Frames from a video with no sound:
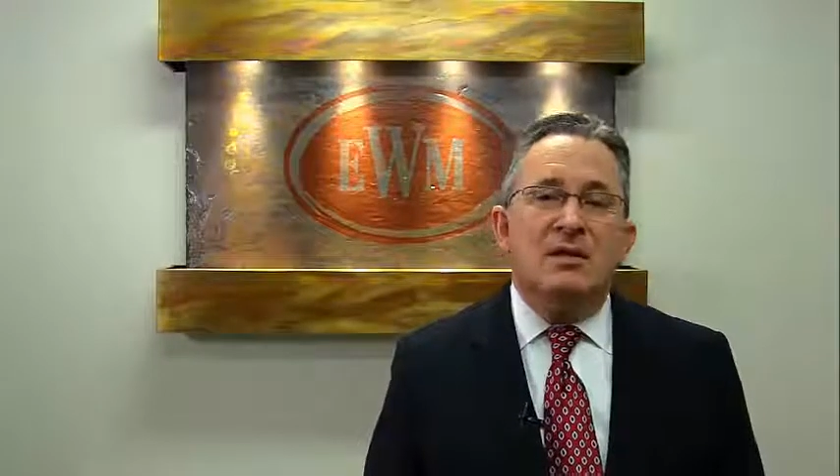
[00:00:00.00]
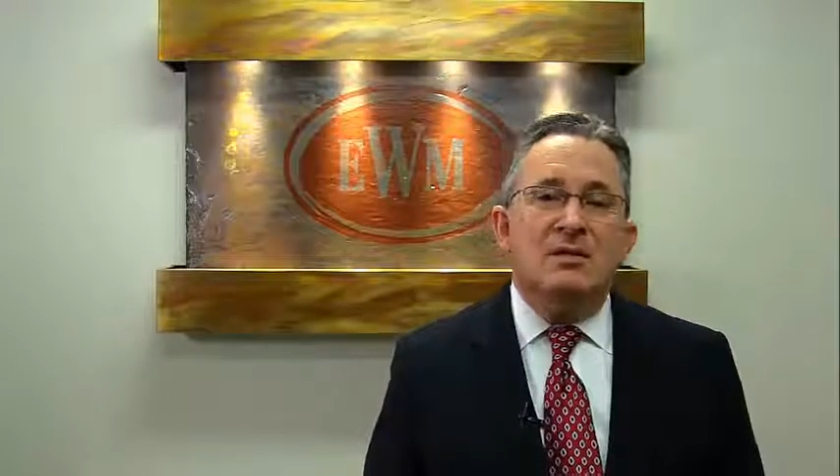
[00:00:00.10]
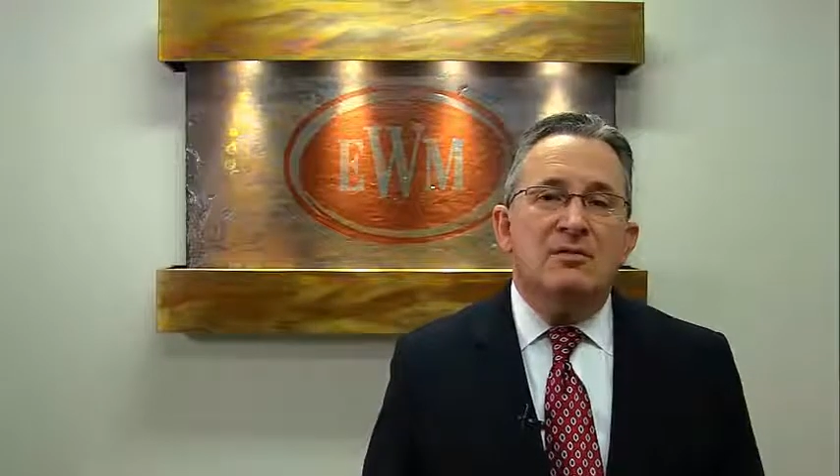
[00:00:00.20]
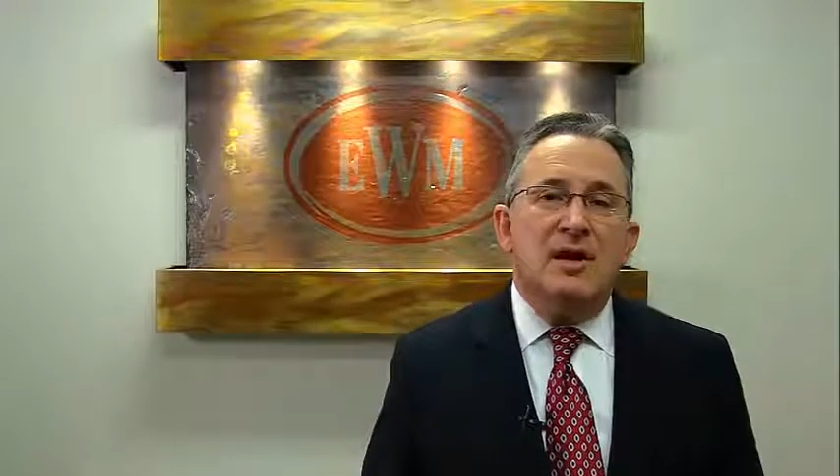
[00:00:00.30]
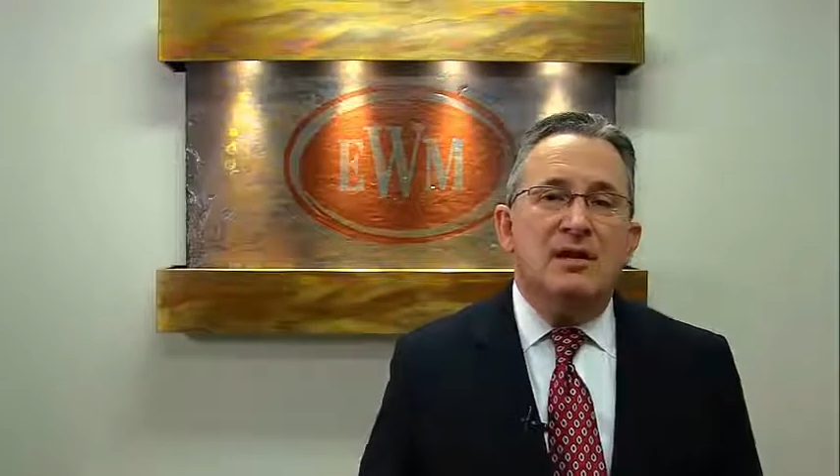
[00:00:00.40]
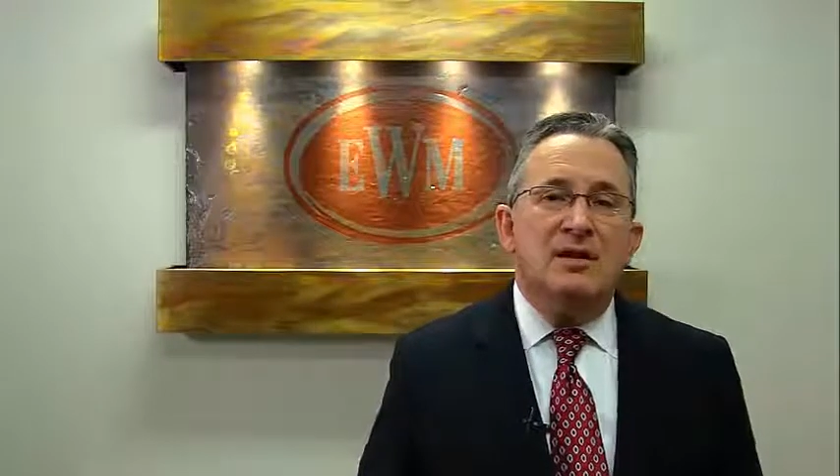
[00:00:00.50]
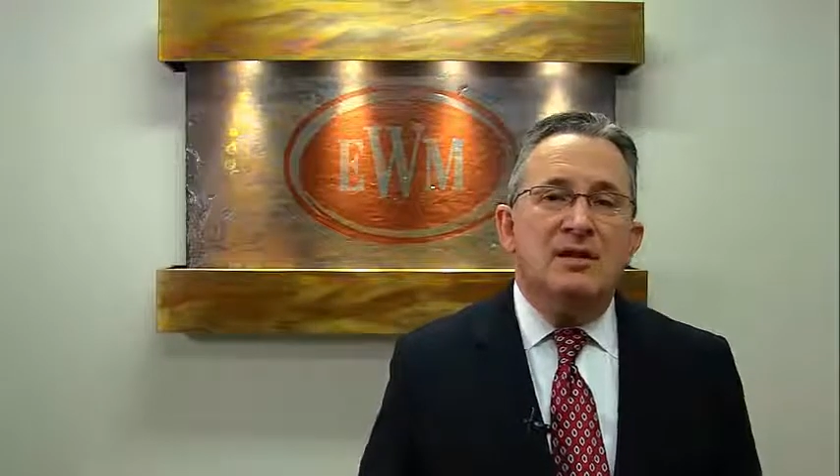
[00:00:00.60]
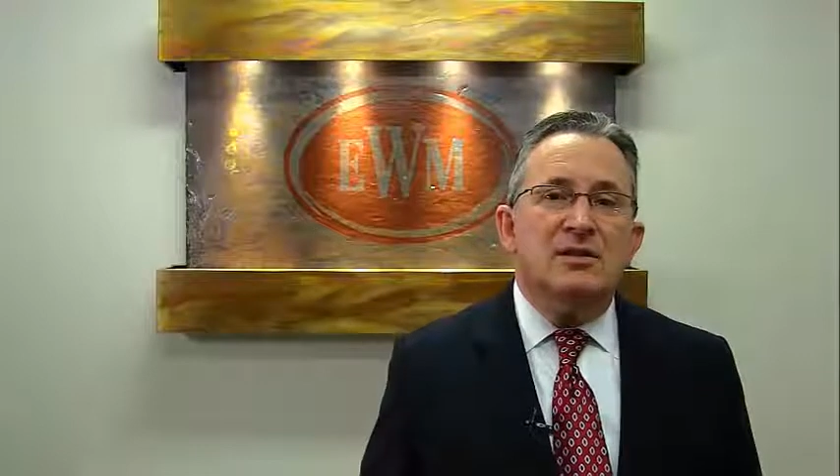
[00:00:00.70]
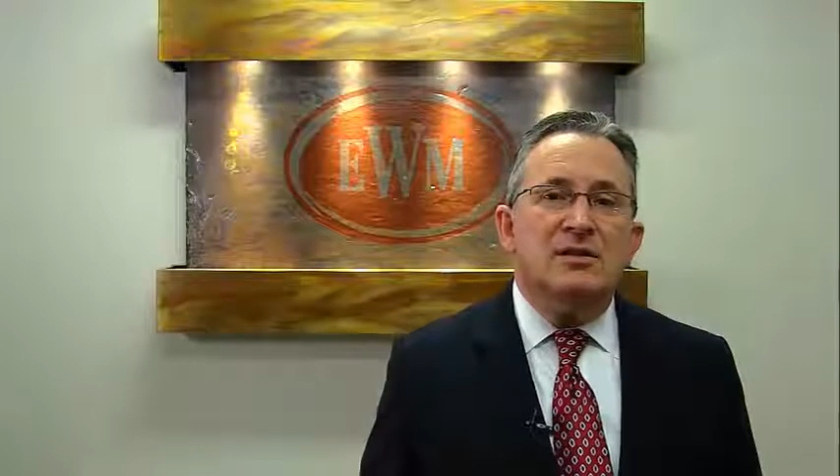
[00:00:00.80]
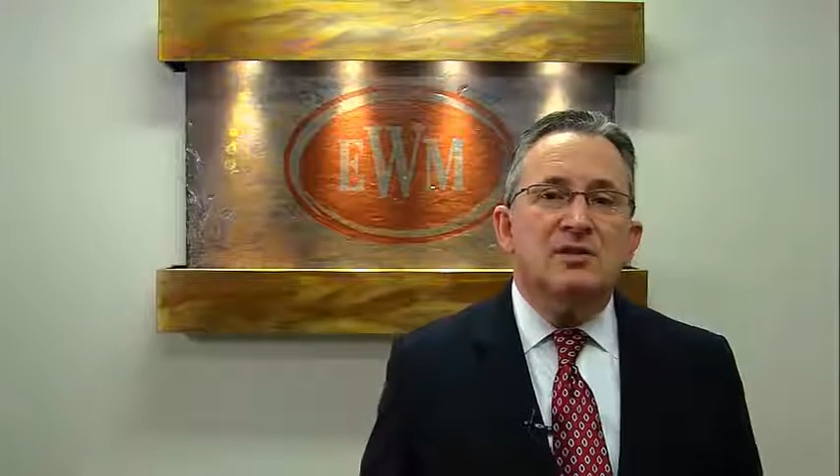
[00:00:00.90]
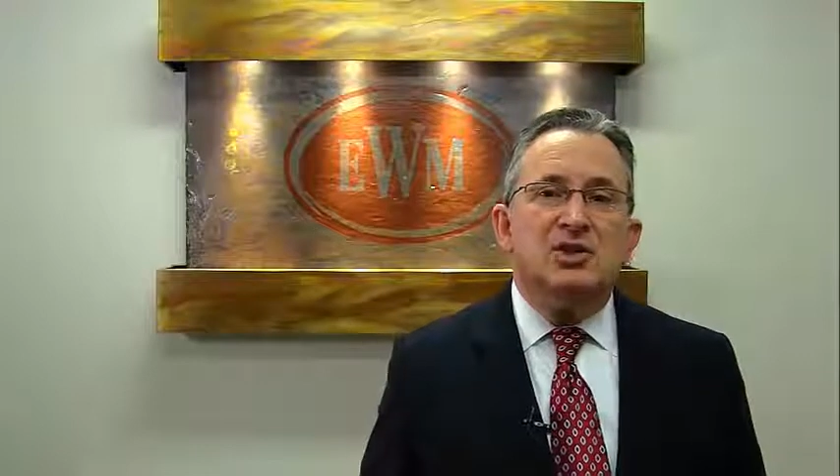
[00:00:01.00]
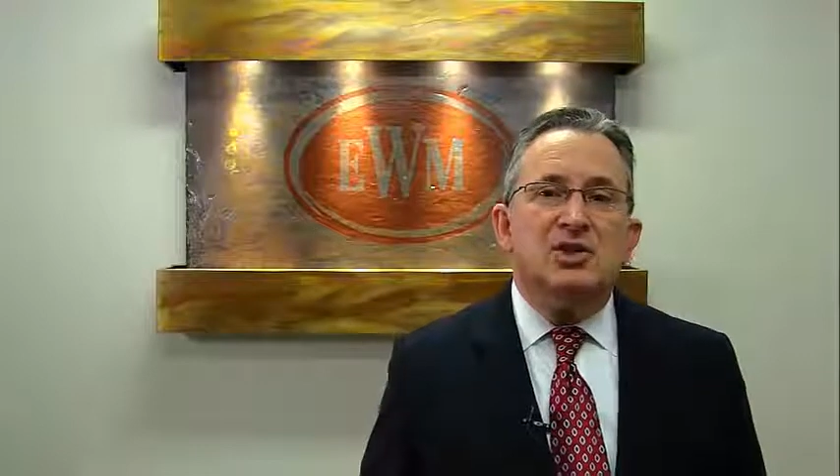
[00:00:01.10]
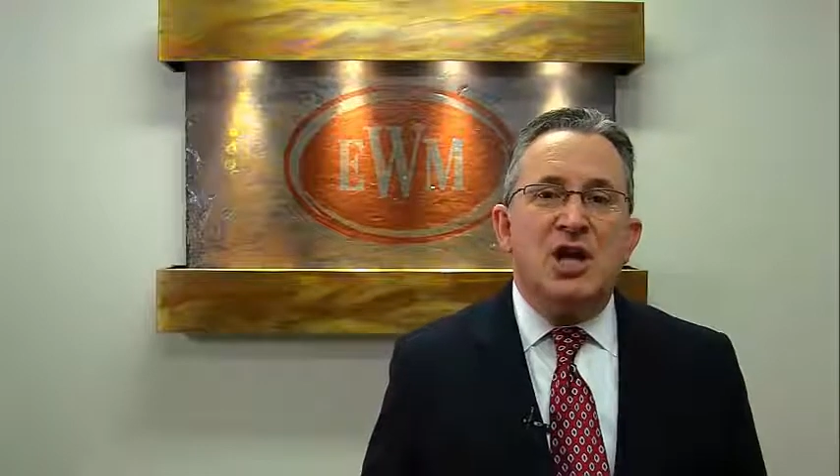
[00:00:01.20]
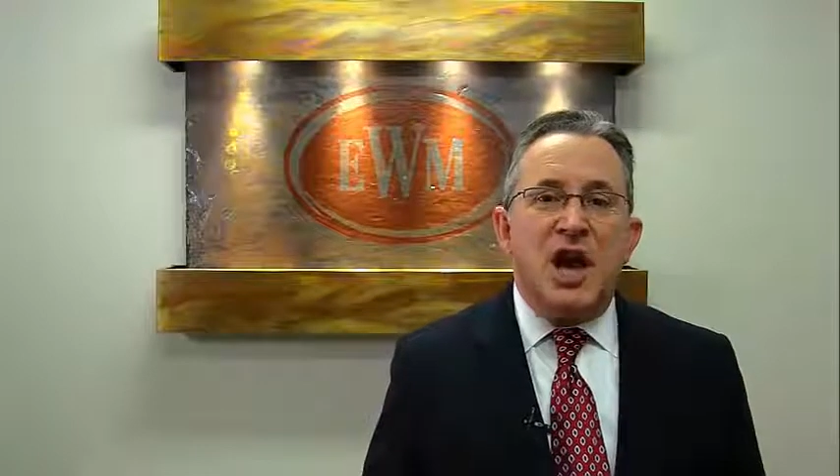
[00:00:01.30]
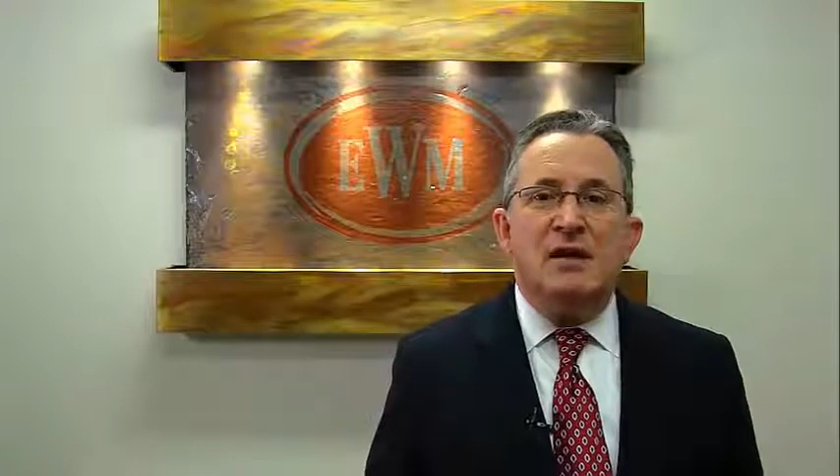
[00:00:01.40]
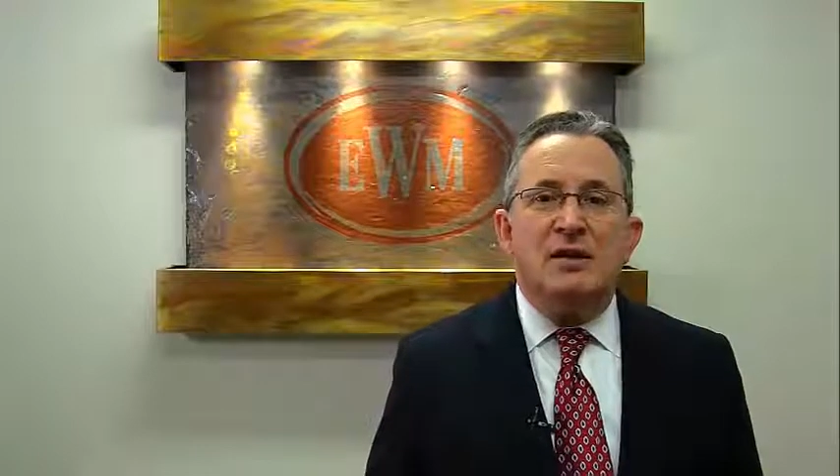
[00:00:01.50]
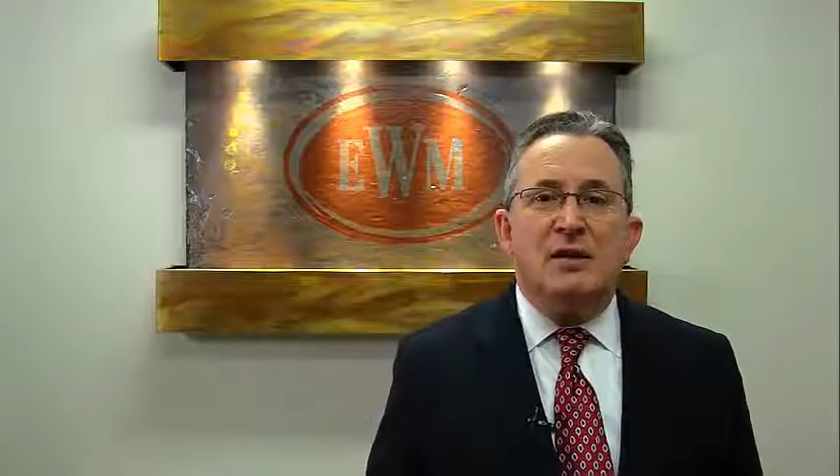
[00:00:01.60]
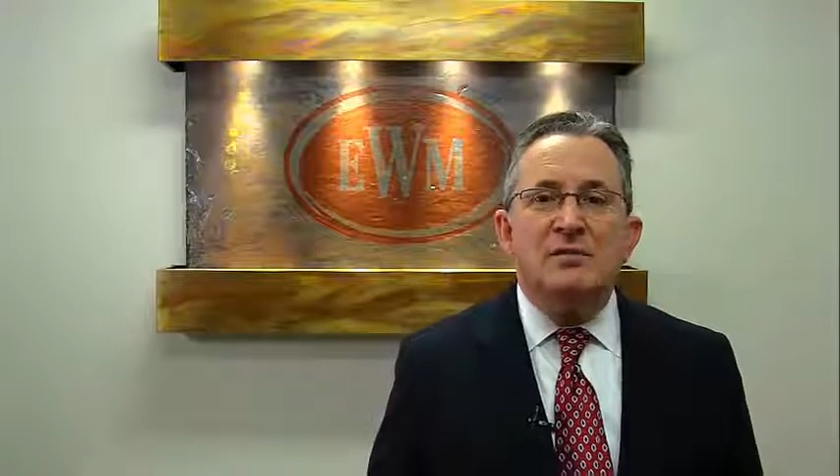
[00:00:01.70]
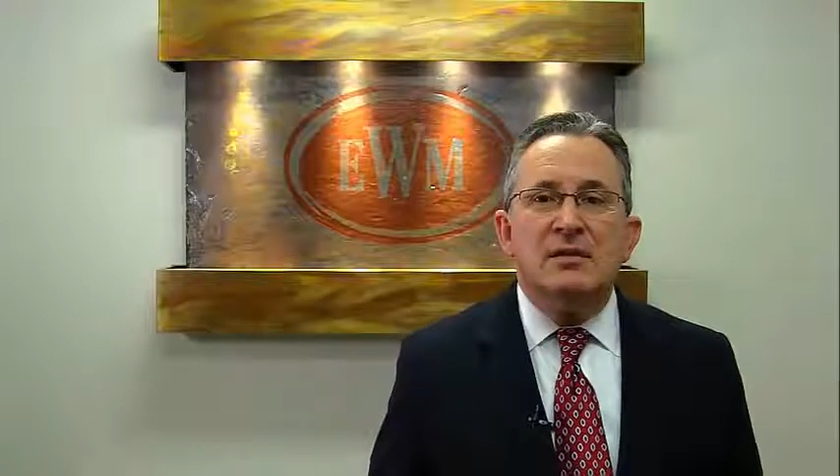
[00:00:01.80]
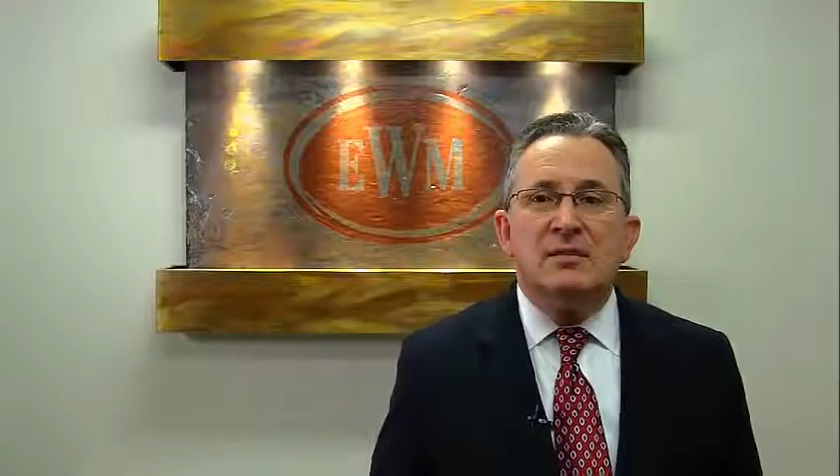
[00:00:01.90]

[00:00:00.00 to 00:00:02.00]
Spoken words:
Finally, China